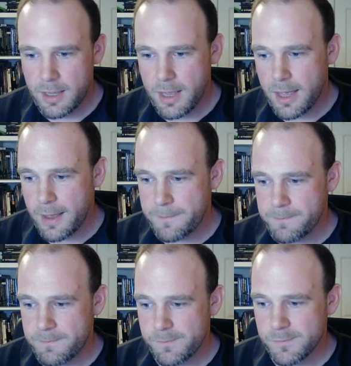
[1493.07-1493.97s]

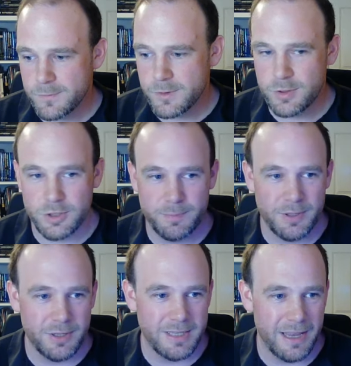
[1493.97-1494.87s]
um, just
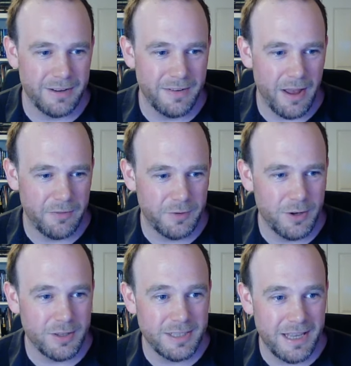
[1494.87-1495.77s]
because I I
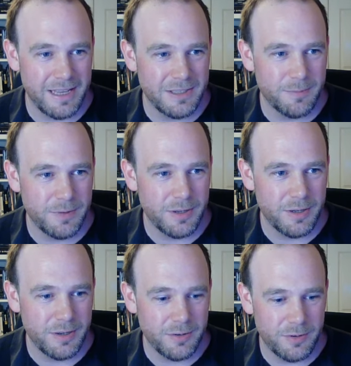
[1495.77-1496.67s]
forgot to get
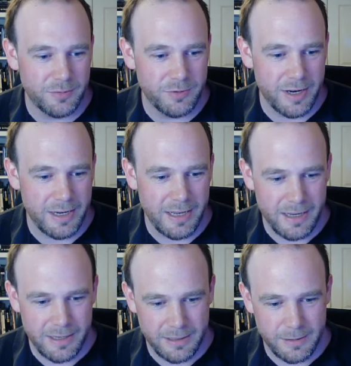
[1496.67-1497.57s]
something ready.
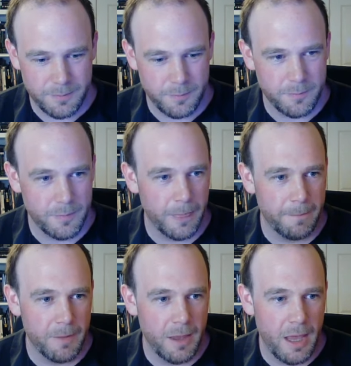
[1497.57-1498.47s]

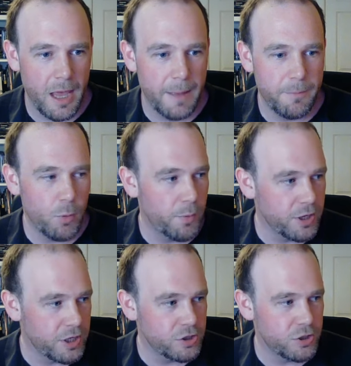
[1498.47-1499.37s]
Um, but what we're
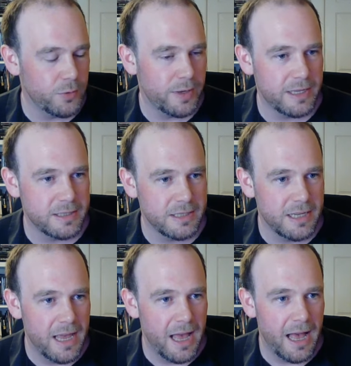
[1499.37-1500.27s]
going to do is
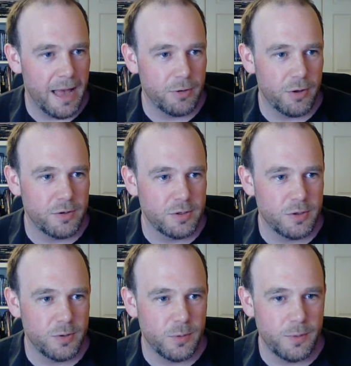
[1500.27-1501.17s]
I'm going
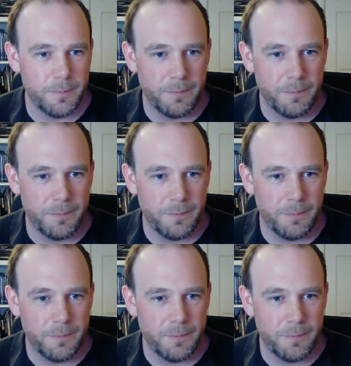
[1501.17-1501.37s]
to